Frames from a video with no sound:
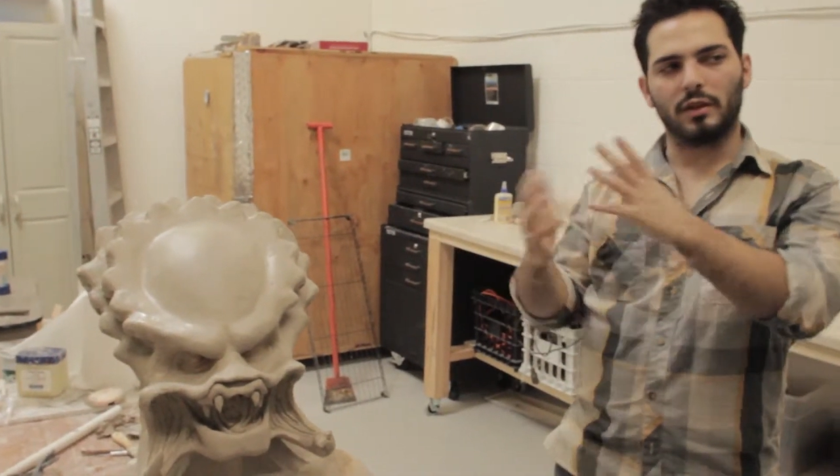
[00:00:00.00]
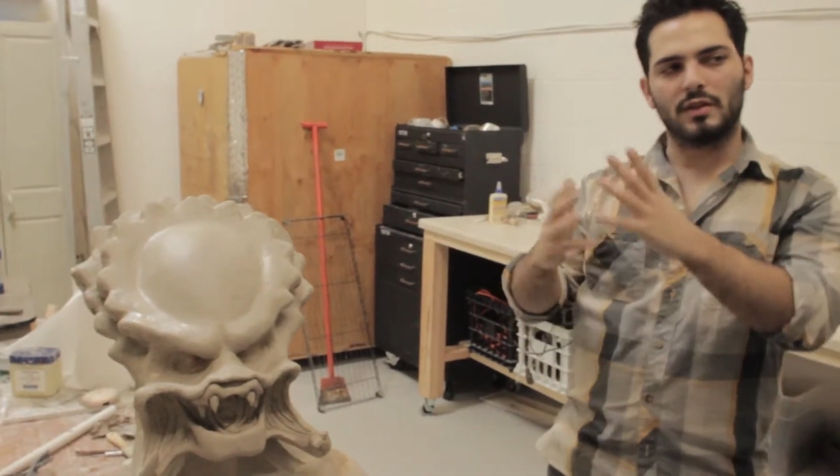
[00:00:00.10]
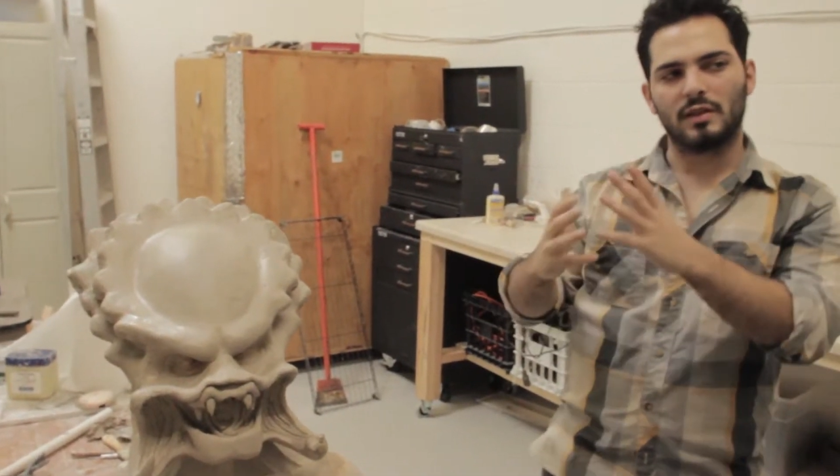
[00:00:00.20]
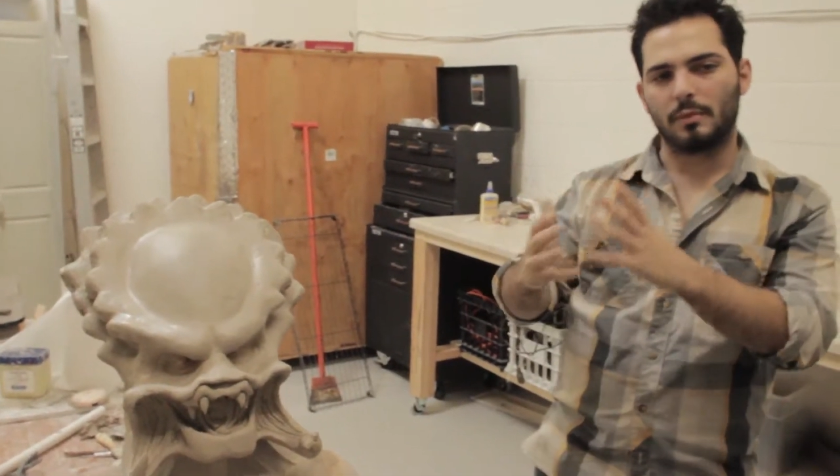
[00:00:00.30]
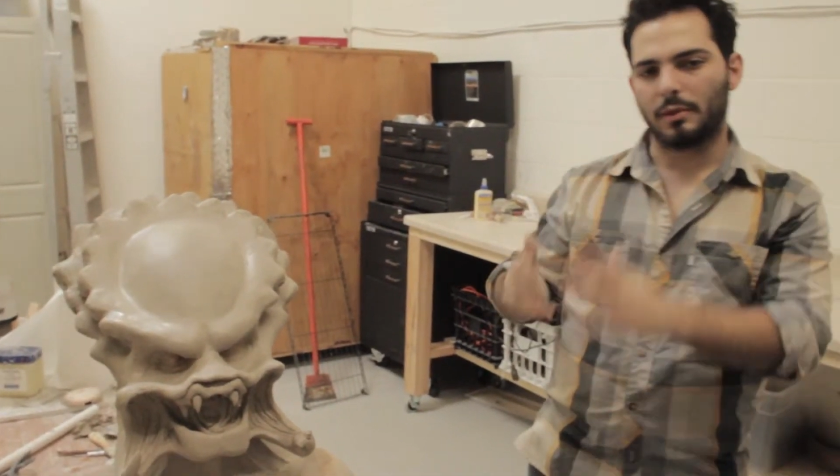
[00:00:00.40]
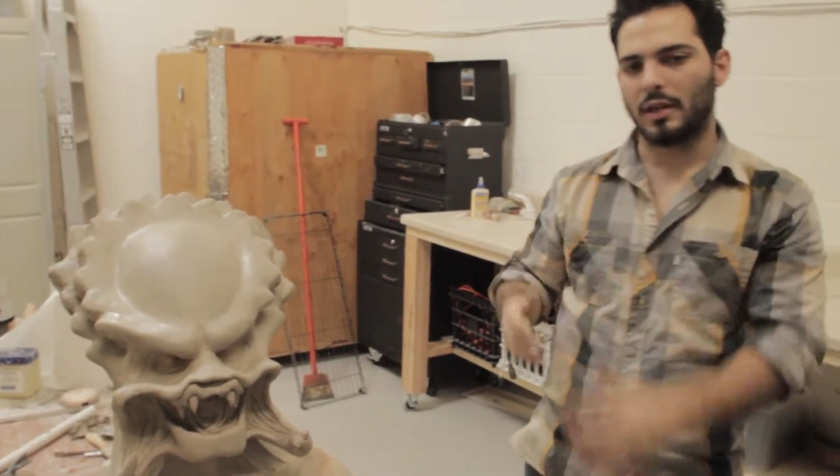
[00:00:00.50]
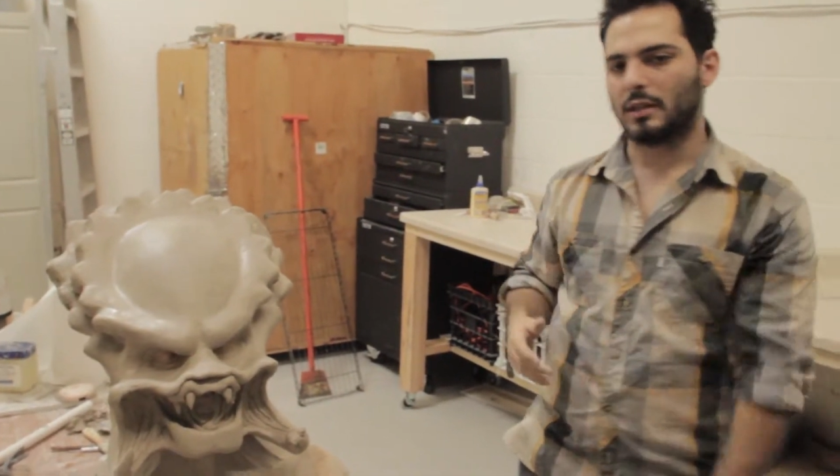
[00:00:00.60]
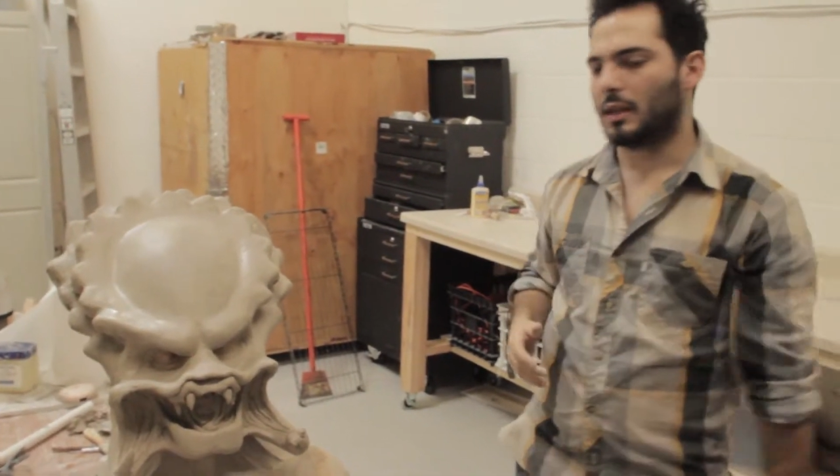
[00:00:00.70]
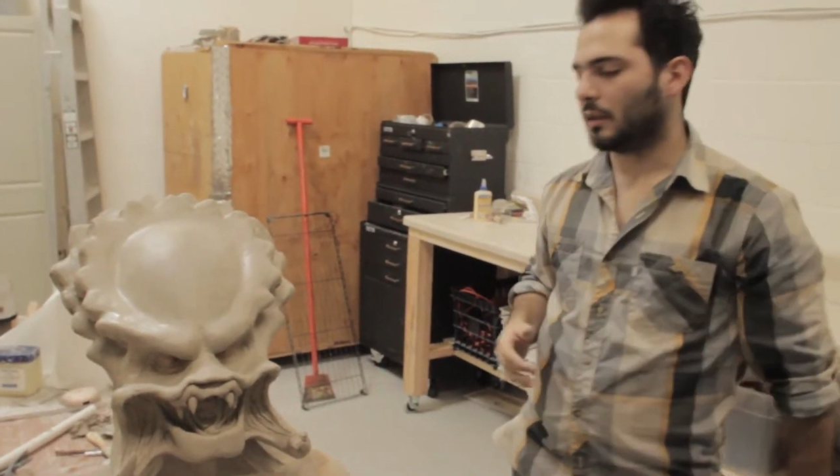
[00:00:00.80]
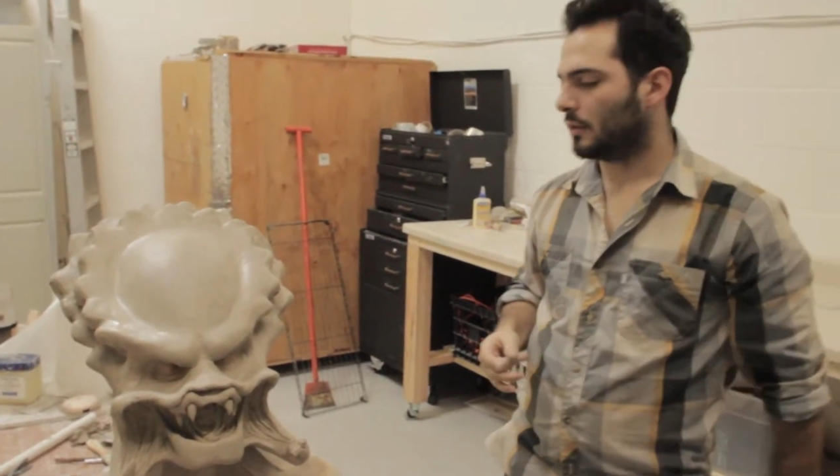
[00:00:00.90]
with the slip
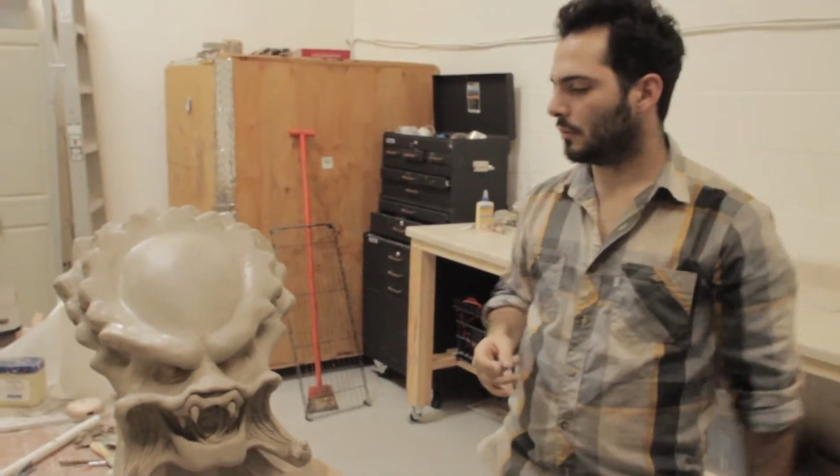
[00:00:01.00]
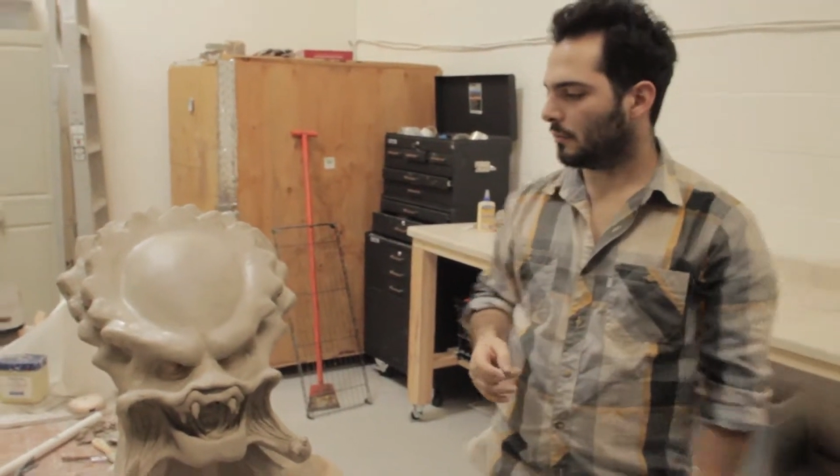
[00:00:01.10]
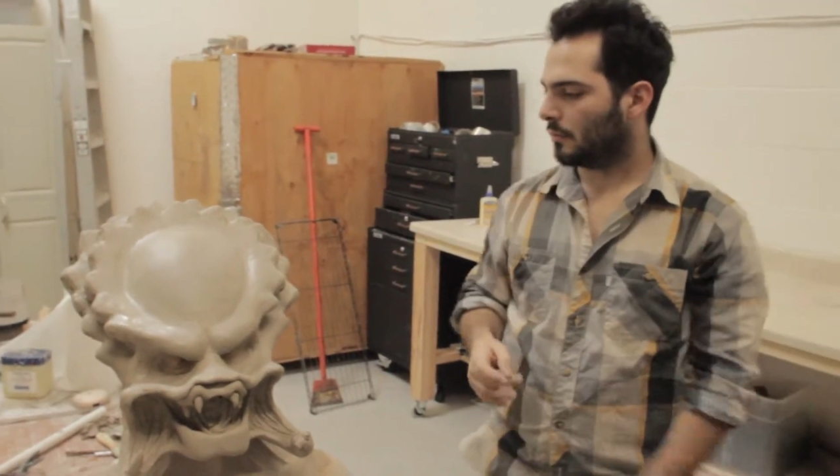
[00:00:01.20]
latex.